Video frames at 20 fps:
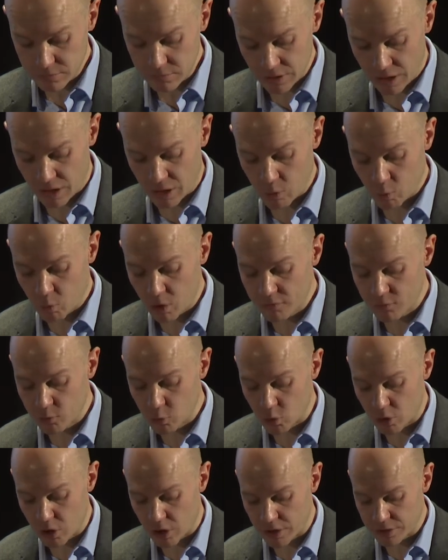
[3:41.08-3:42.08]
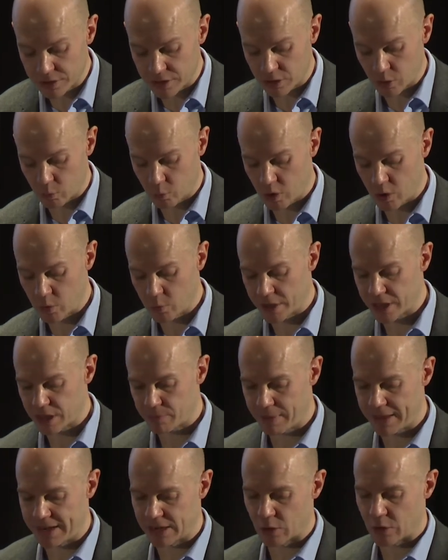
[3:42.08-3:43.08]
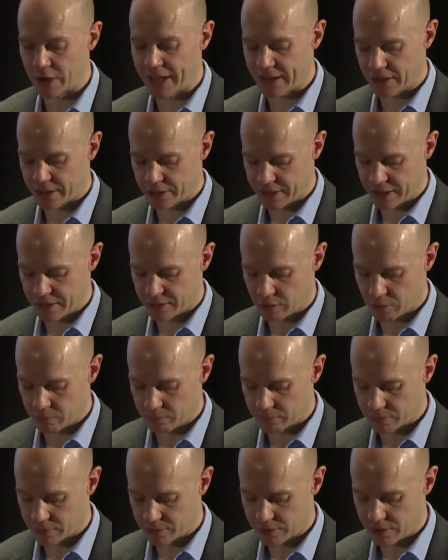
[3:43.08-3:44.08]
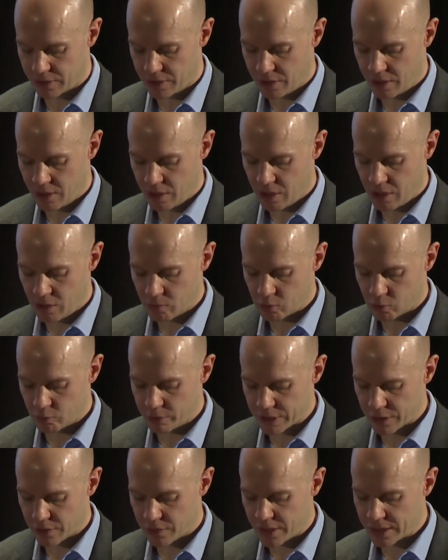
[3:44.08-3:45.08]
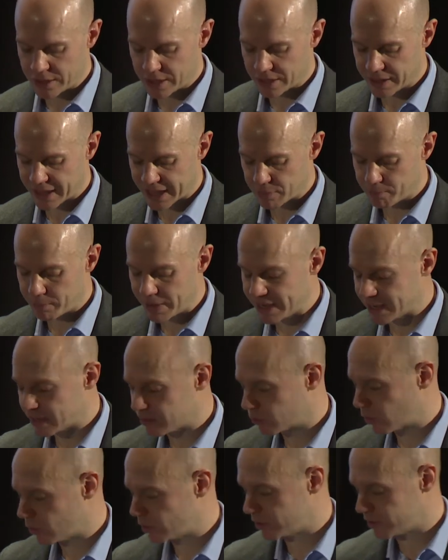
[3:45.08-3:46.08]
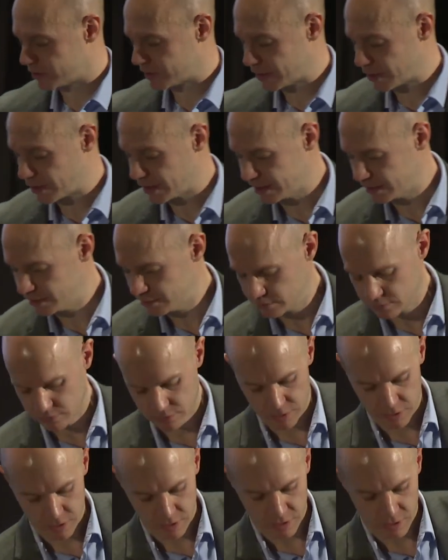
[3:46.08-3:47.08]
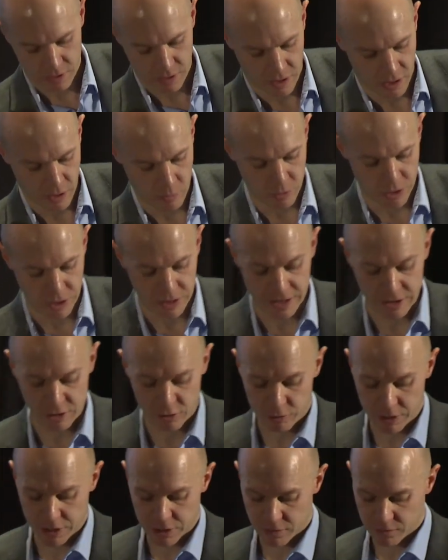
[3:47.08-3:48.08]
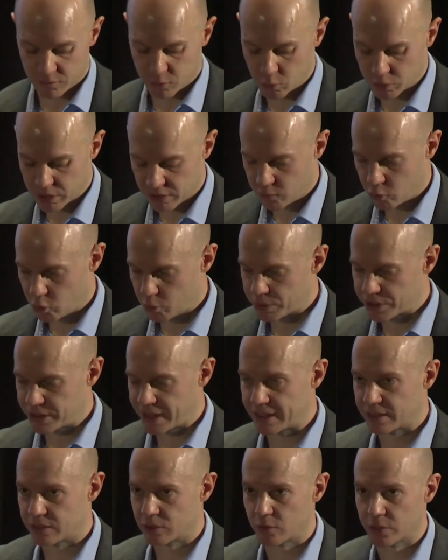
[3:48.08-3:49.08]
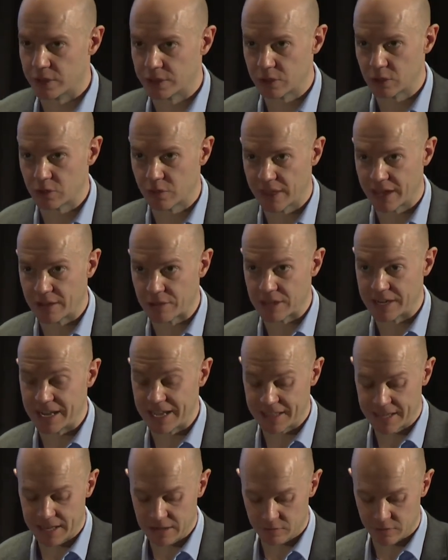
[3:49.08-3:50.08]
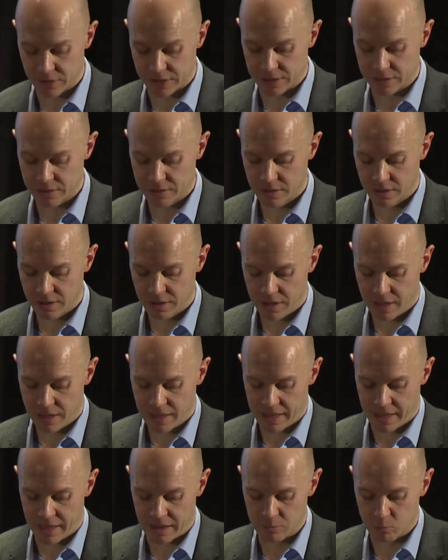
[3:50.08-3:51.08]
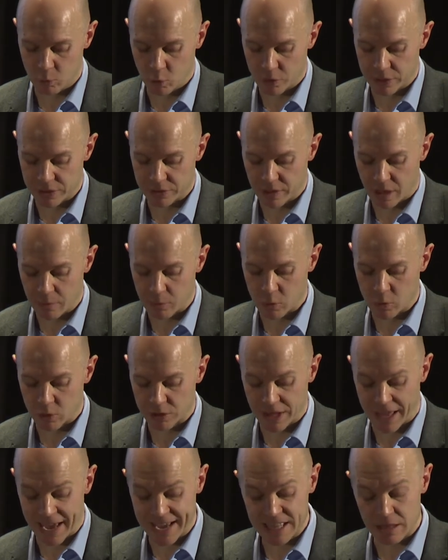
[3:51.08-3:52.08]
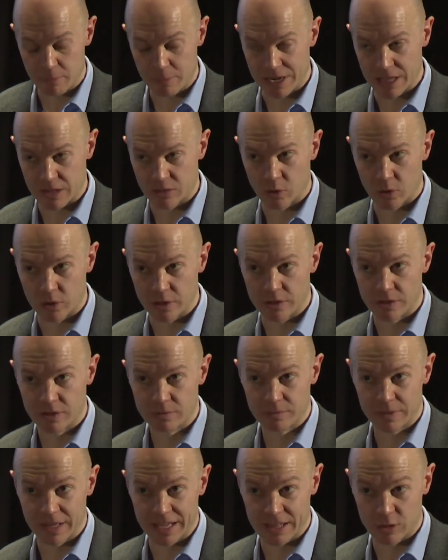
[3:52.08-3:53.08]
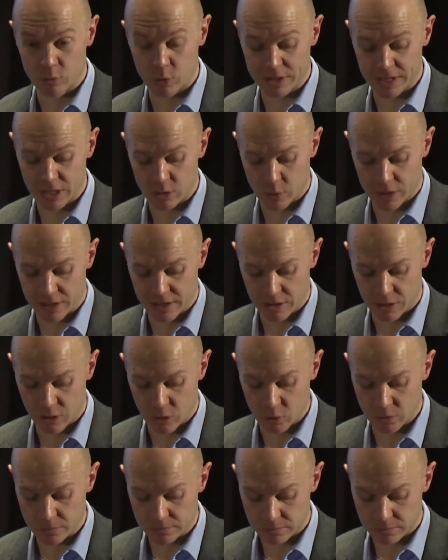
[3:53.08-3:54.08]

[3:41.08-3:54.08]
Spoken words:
One forecast is that worldwide spending on AI systems will reach $36 billion this year, which is an increase of 44% on the 2018 figure, and more than double to $80 billion in 2022.